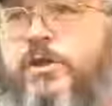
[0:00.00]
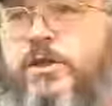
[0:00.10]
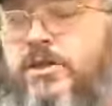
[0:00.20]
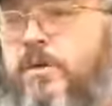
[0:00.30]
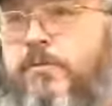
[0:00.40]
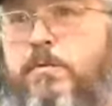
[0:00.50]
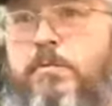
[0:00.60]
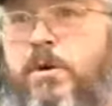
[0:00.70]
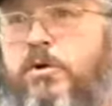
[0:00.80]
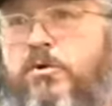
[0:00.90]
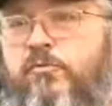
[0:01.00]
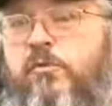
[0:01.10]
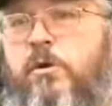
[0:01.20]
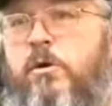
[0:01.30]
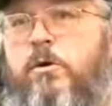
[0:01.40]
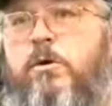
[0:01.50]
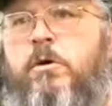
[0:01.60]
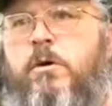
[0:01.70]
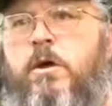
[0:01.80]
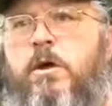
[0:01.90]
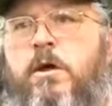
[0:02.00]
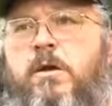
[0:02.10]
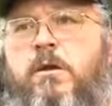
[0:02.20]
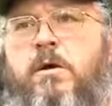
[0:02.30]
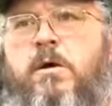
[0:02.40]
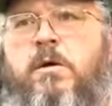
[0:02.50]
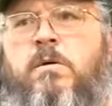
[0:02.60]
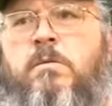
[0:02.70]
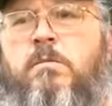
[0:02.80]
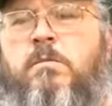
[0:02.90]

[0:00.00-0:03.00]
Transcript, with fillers: Seen something move and uh,